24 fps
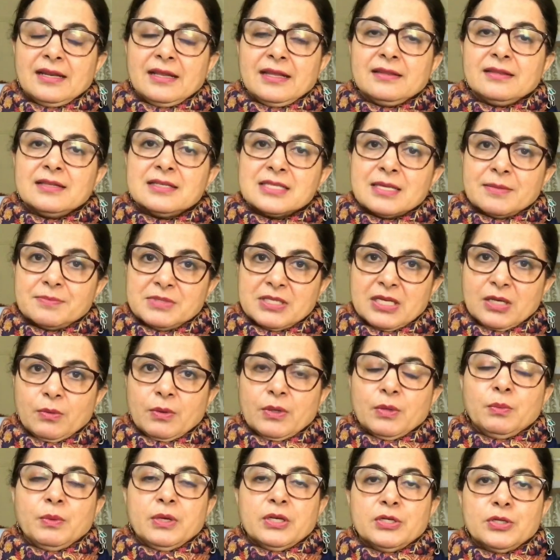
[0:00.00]
in the
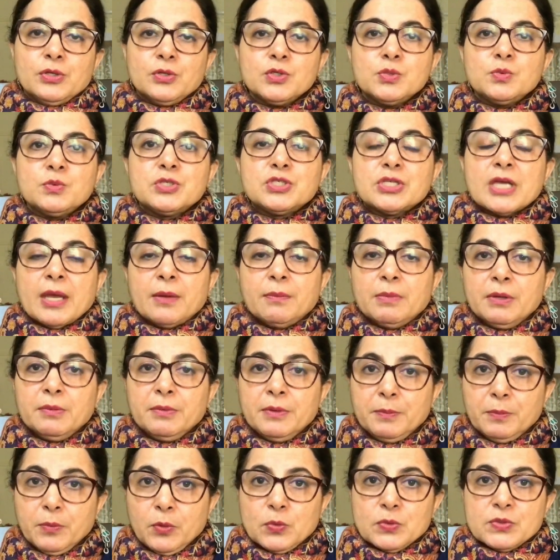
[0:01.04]
subsequent videos which I will be
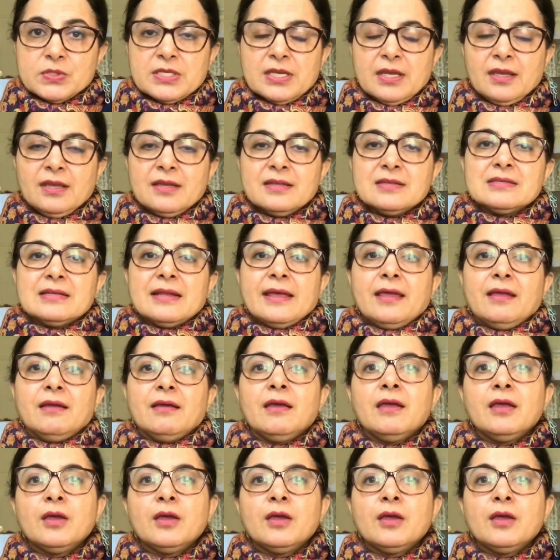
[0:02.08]
posting is like